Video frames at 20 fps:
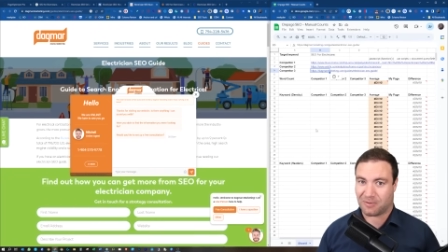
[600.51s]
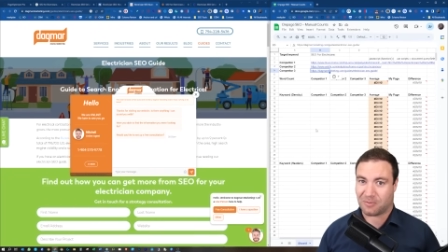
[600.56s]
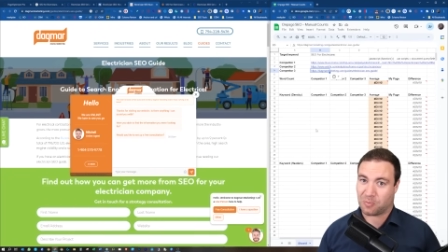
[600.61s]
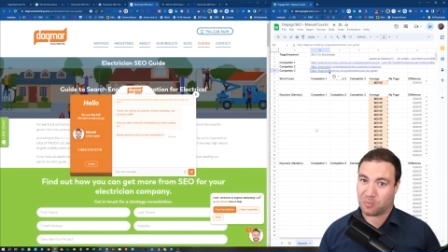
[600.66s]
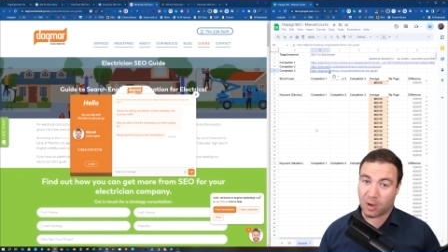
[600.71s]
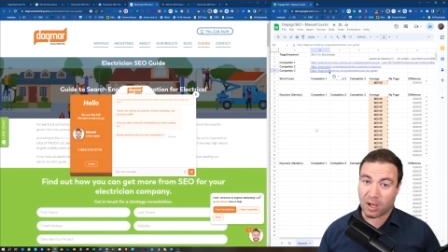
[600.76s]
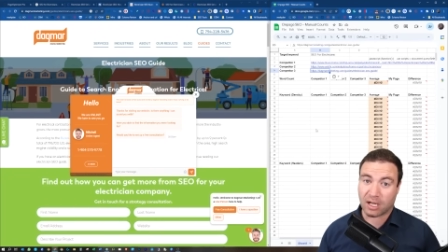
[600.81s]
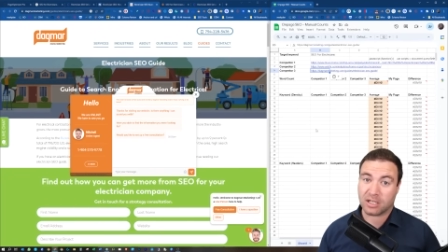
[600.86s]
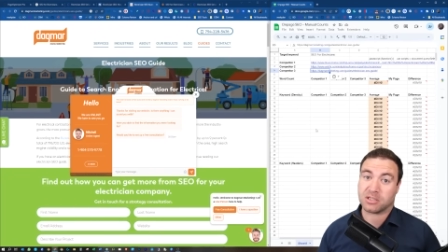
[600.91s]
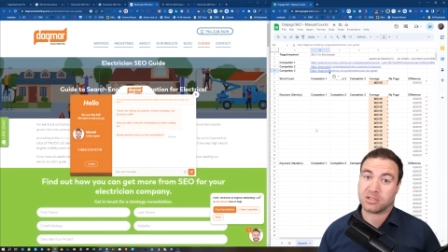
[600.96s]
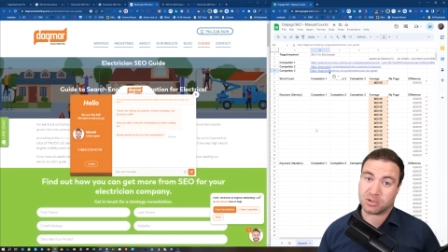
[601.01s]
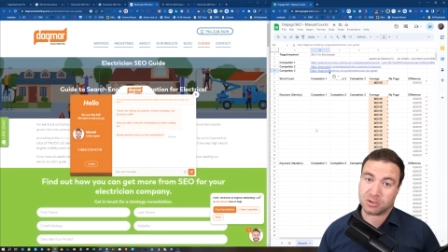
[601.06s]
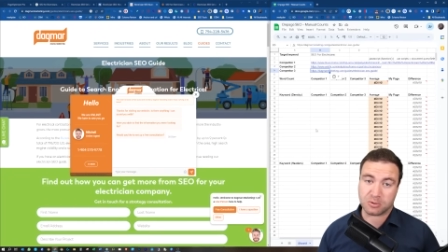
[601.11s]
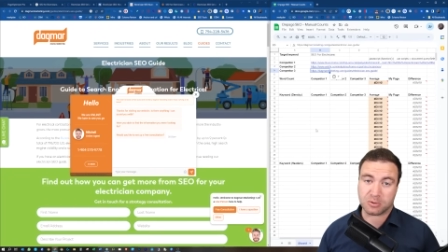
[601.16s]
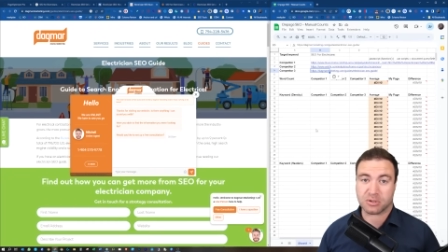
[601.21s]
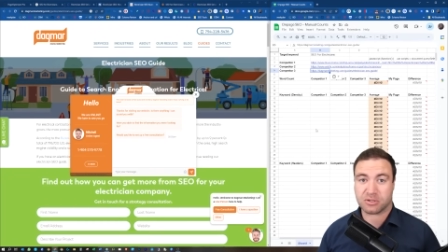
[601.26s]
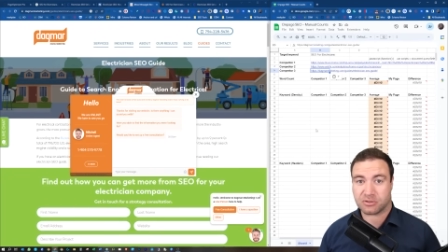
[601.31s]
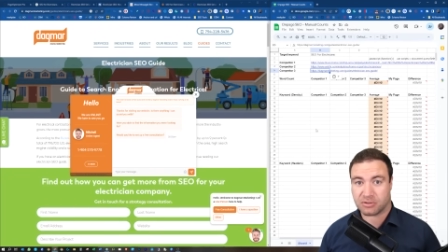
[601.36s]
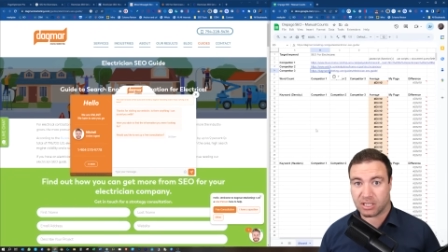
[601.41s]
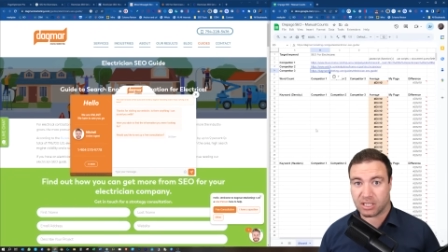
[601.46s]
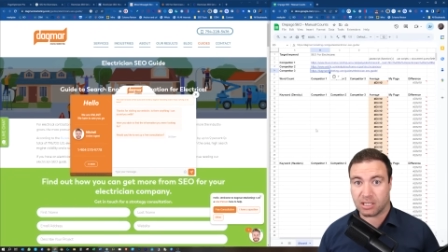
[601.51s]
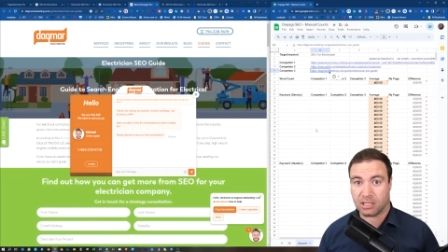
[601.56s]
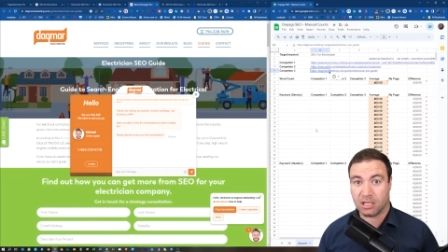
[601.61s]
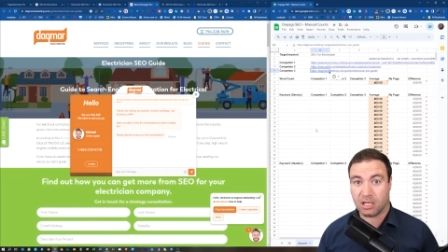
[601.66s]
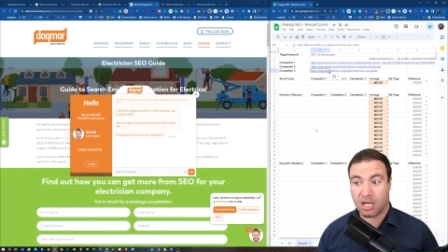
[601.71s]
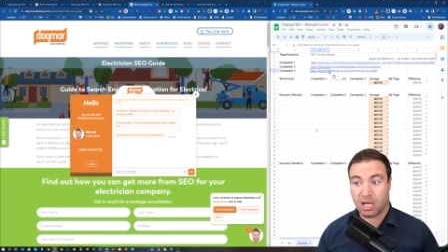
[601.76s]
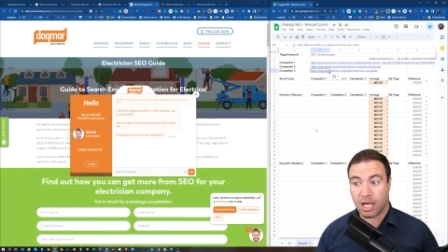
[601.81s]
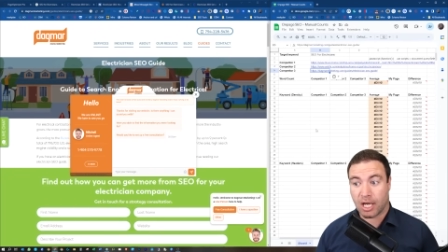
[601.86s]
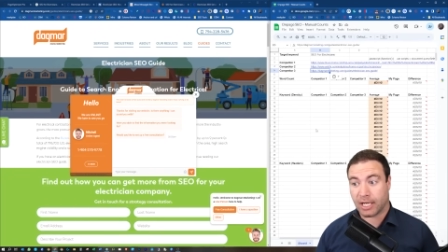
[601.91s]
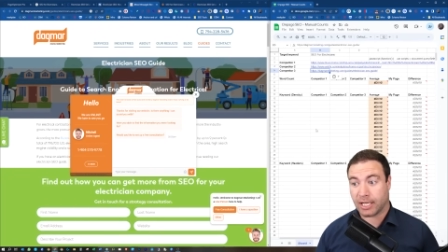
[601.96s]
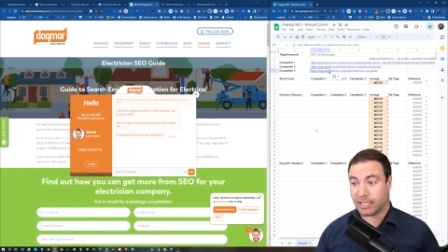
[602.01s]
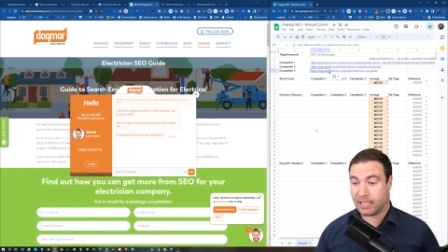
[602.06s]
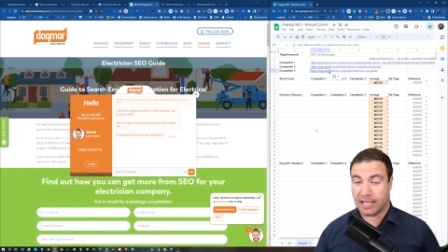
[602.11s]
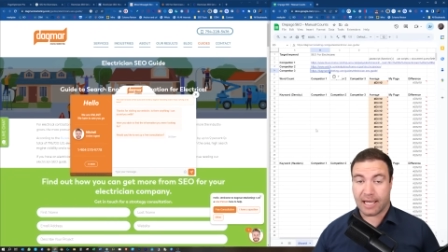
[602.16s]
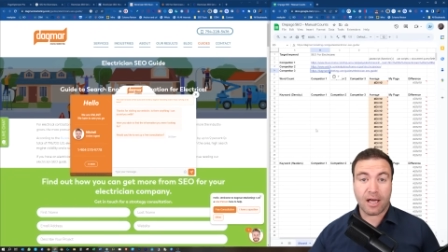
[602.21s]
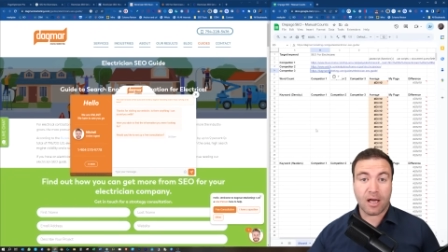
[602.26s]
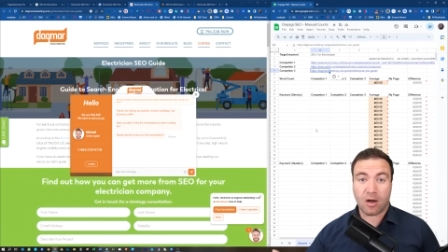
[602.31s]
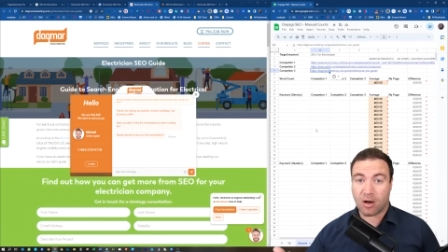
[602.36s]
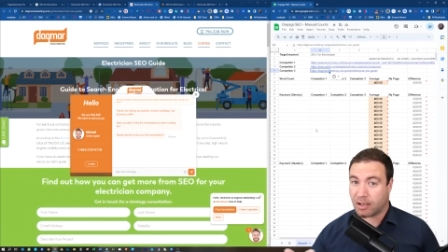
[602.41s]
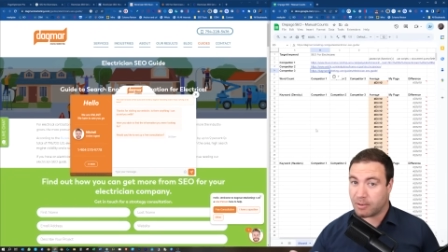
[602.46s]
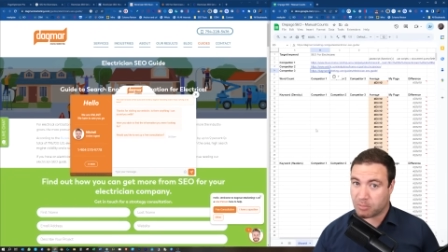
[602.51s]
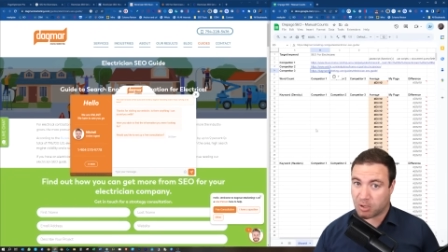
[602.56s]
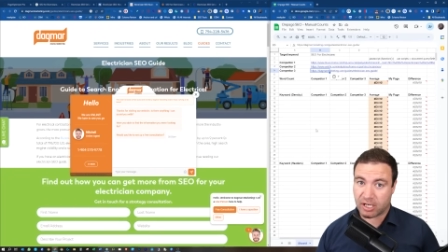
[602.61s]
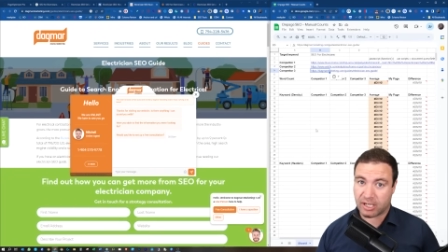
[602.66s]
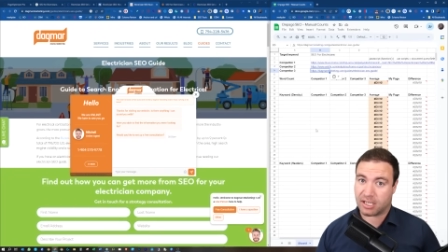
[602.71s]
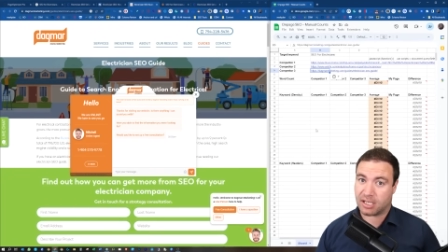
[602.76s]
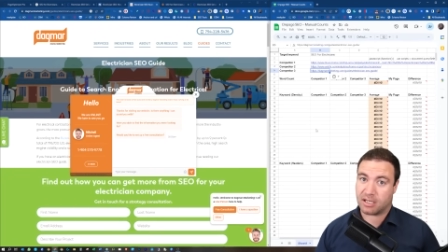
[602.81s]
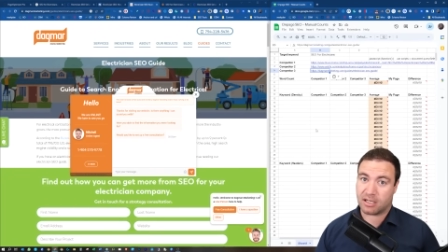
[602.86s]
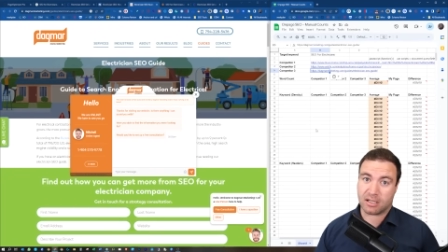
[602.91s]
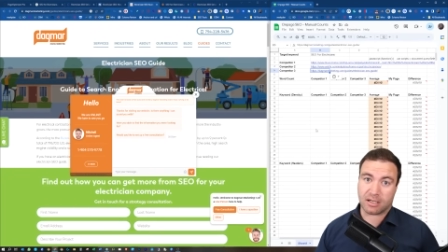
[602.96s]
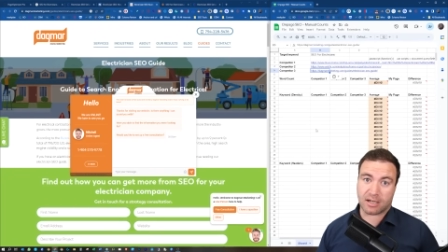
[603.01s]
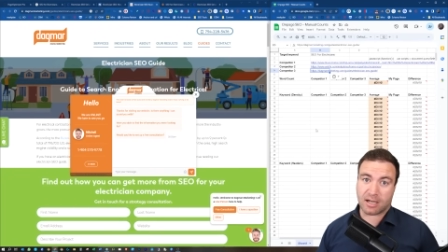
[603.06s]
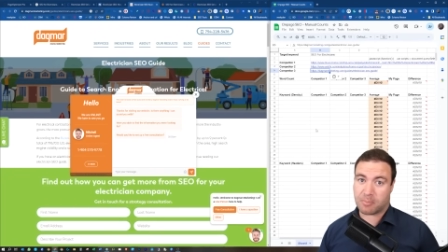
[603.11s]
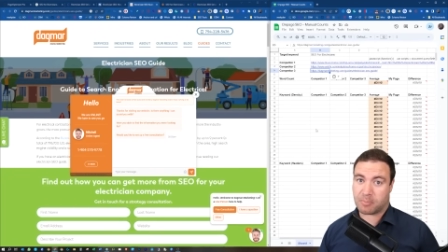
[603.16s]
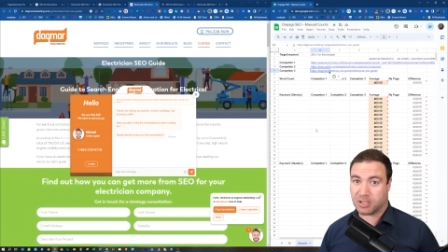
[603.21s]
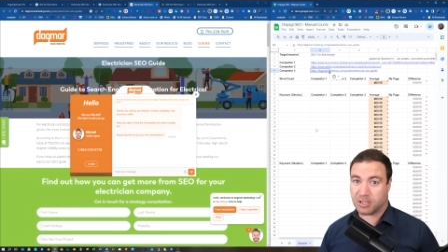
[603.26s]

One, two, or three? Yeah, I might get a couple